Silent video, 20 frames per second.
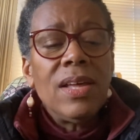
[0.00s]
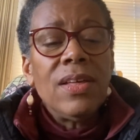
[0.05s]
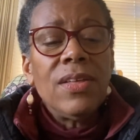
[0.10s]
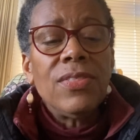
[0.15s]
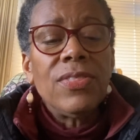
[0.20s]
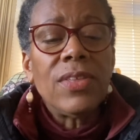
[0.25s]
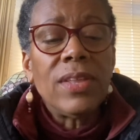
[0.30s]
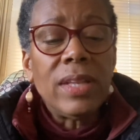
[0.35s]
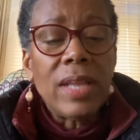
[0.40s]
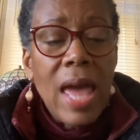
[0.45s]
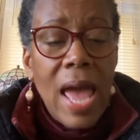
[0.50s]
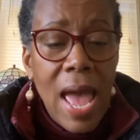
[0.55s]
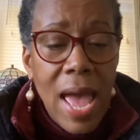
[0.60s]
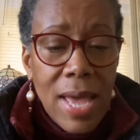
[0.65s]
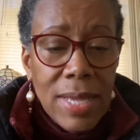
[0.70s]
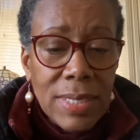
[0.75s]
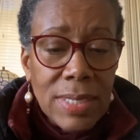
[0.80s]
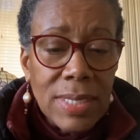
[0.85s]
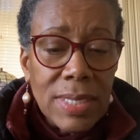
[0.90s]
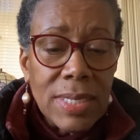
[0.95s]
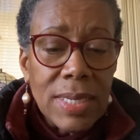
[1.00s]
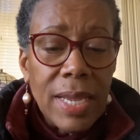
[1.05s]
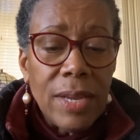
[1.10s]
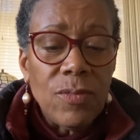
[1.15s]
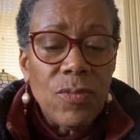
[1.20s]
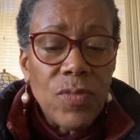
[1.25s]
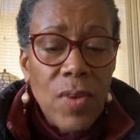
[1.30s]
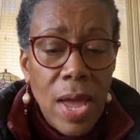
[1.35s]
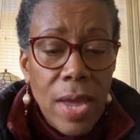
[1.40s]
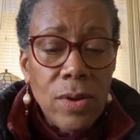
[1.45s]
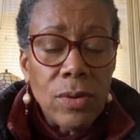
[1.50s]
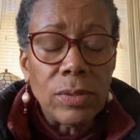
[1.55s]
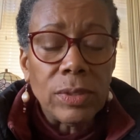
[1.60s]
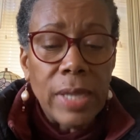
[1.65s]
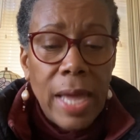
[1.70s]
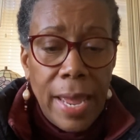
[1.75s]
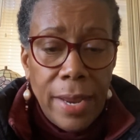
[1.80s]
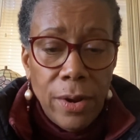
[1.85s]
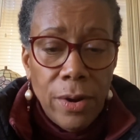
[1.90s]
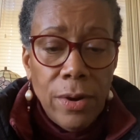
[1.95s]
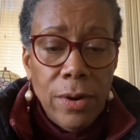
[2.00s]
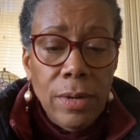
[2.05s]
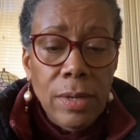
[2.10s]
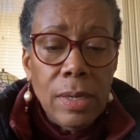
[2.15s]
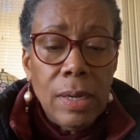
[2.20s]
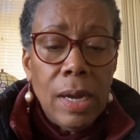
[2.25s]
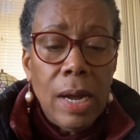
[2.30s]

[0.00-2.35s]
The last and final layer